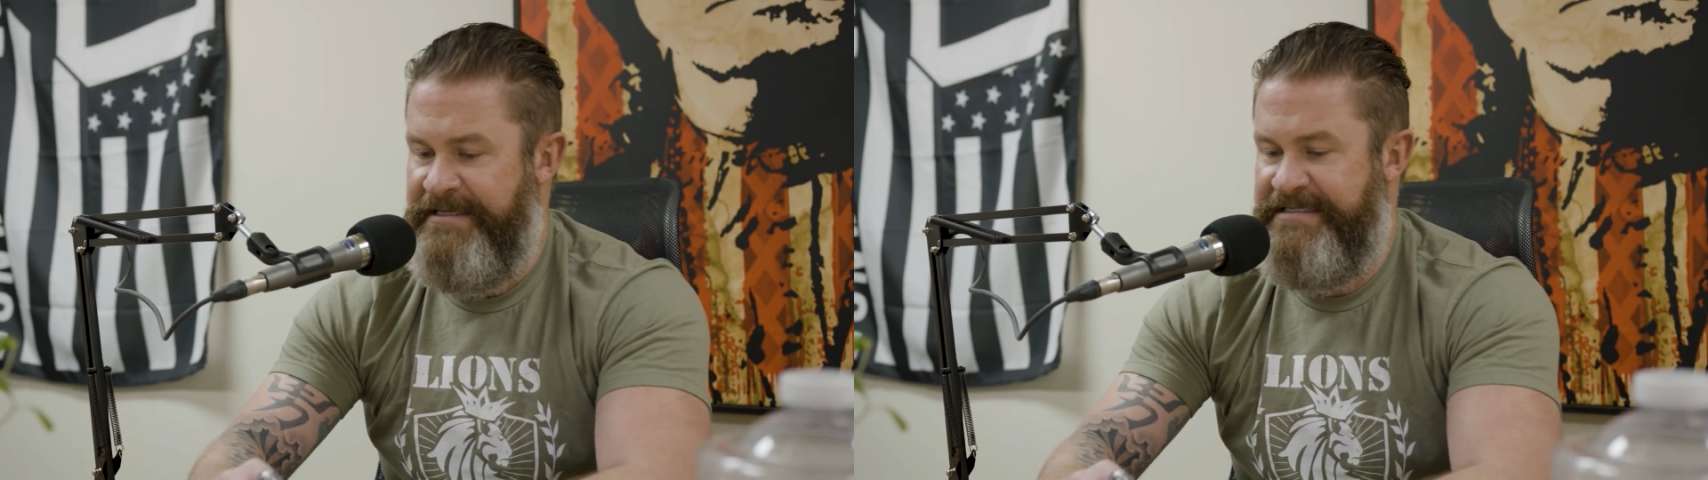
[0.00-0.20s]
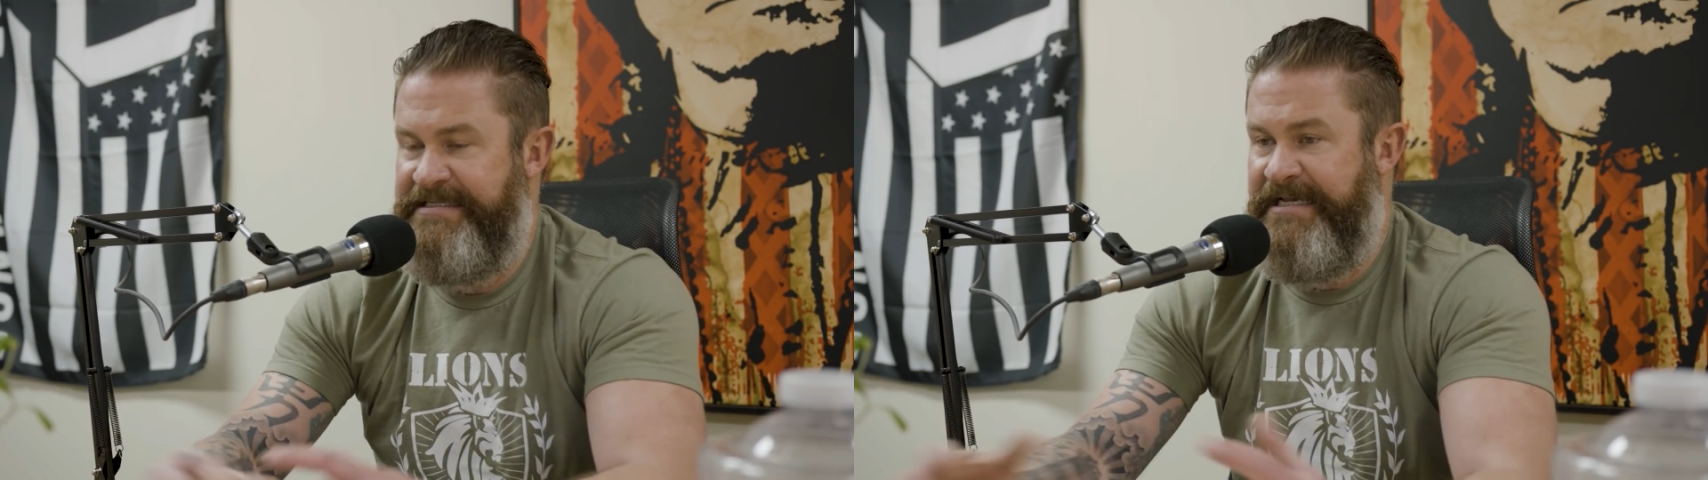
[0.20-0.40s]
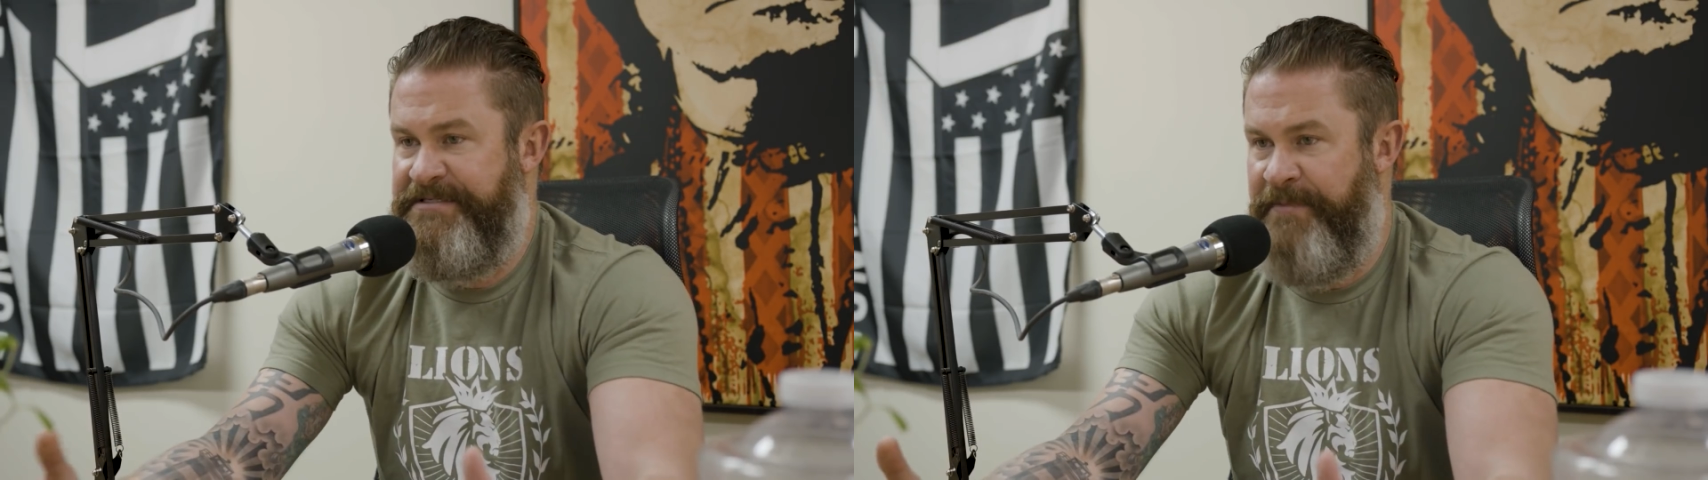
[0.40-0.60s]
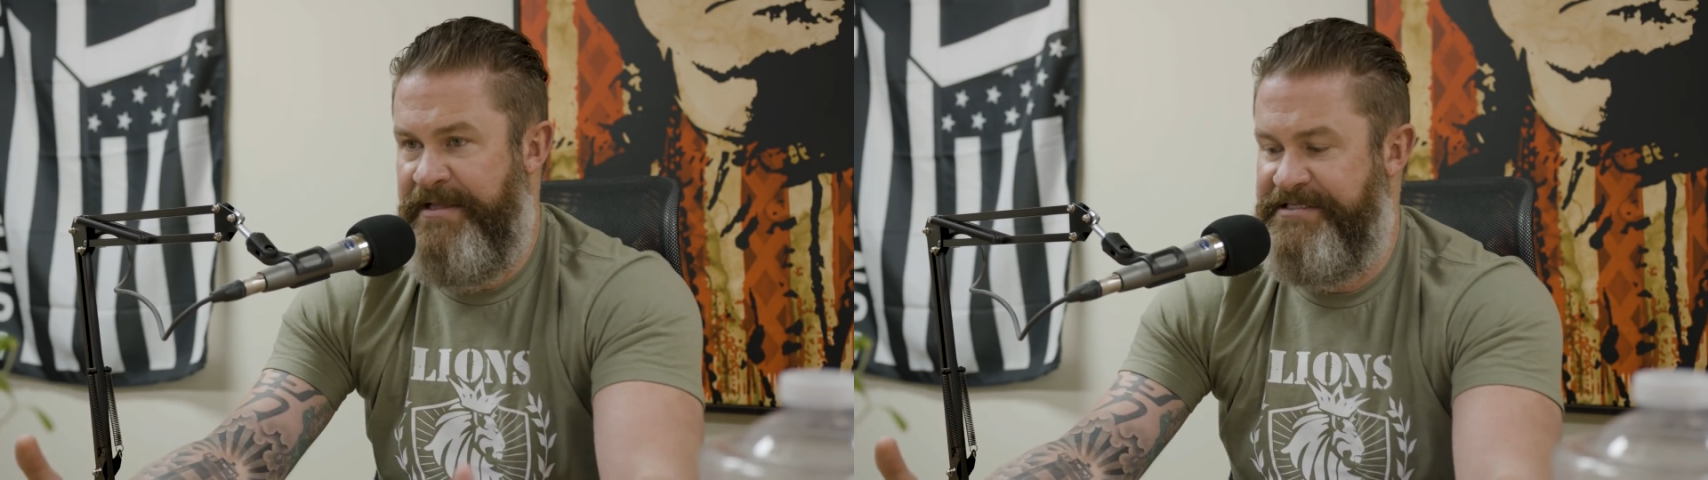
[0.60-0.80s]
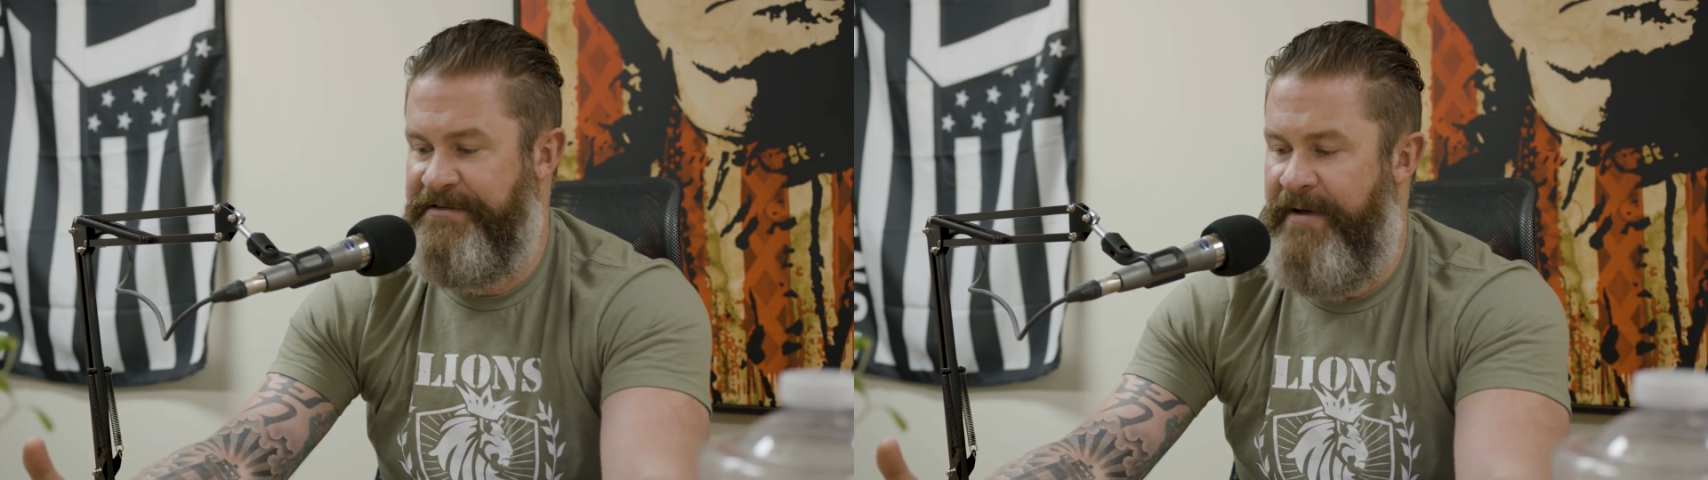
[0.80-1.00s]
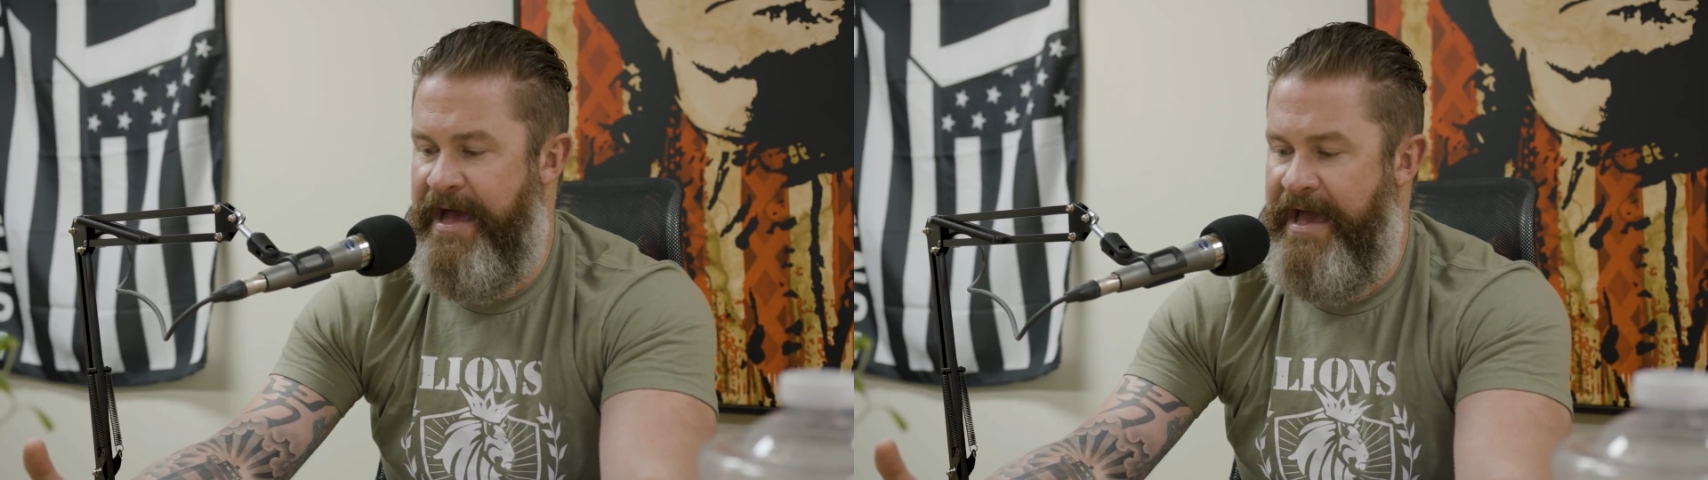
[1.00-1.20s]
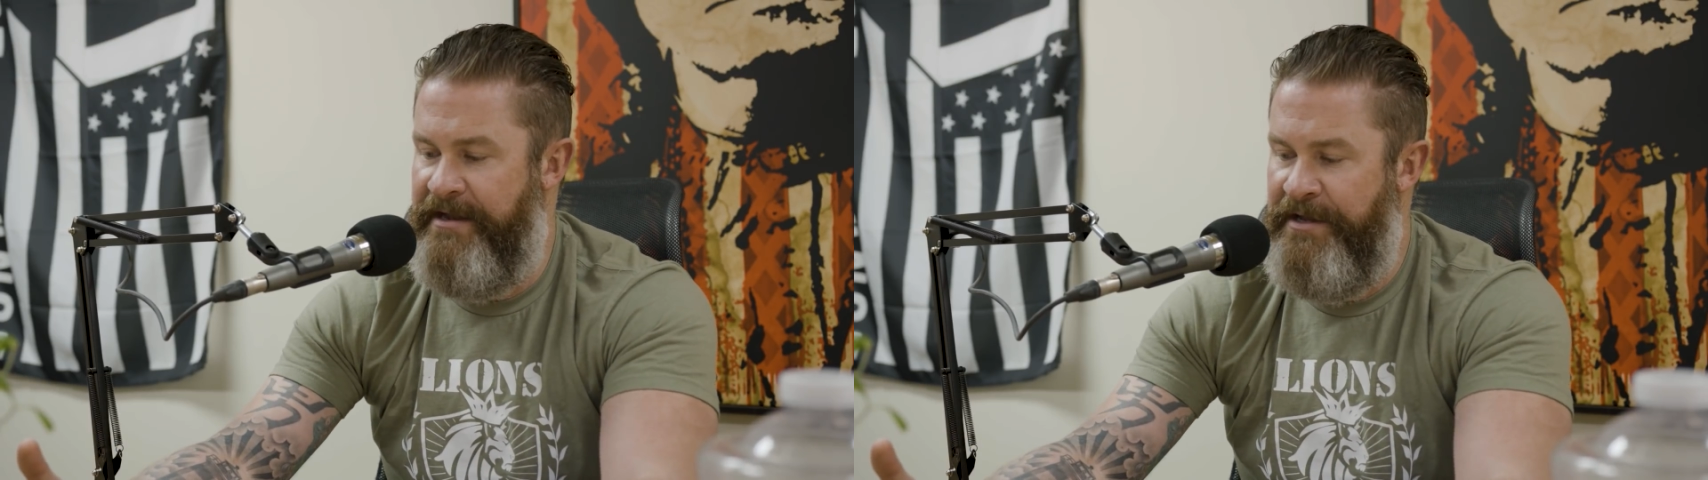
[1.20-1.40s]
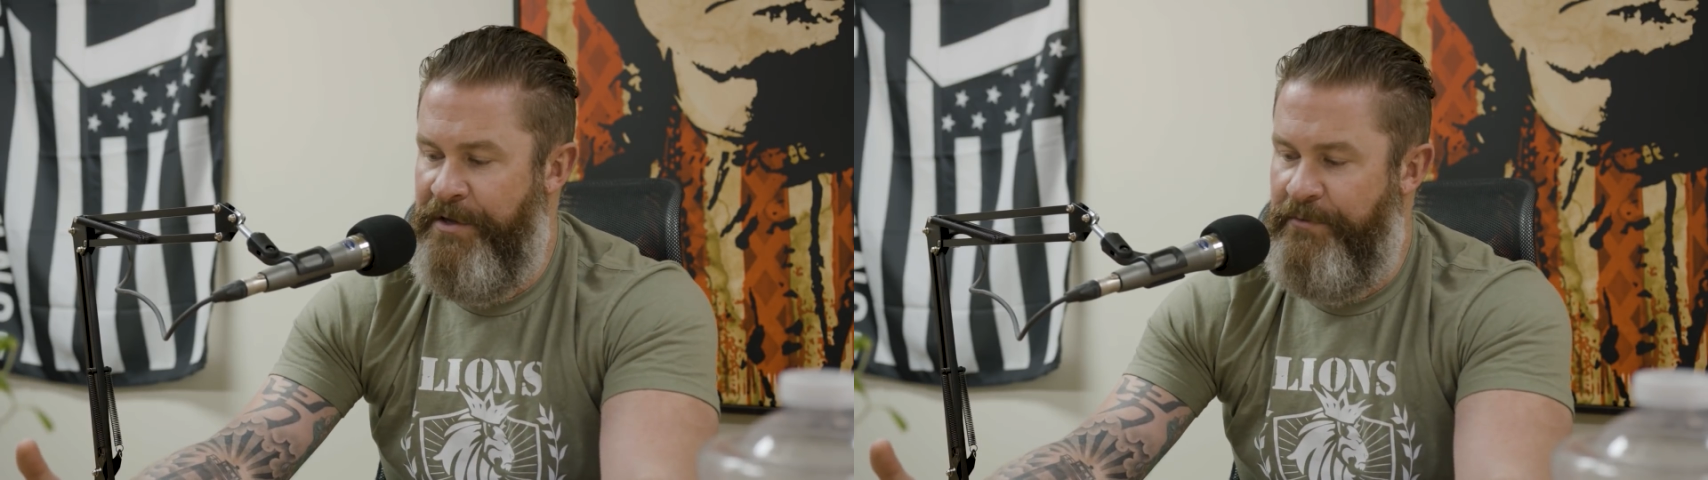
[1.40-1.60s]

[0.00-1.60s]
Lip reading: 6 months to buy it,